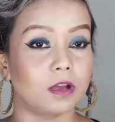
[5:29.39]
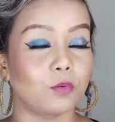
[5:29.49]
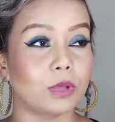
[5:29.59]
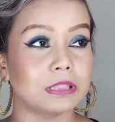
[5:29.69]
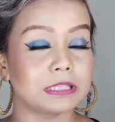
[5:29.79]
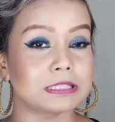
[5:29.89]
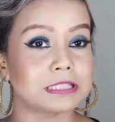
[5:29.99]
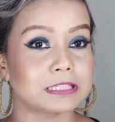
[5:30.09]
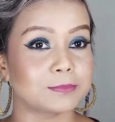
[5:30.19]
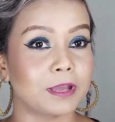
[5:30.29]
Well, this
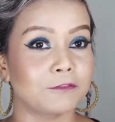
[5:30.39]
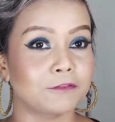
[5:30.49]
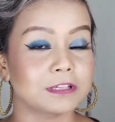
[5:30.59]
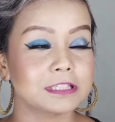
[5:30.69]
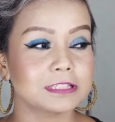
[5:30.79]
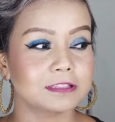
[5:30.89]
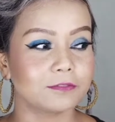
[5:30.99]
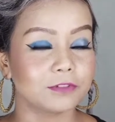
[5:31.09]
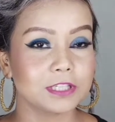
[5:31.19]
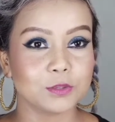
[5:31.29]
is my first
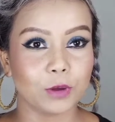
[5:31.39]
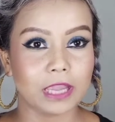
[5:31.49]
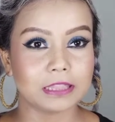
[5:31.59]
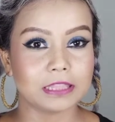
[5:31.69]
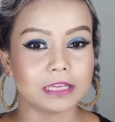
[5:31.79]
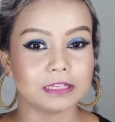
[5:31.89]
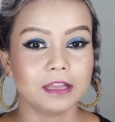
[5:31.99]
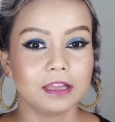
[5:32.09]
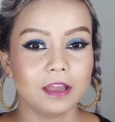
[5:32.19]
video, I think,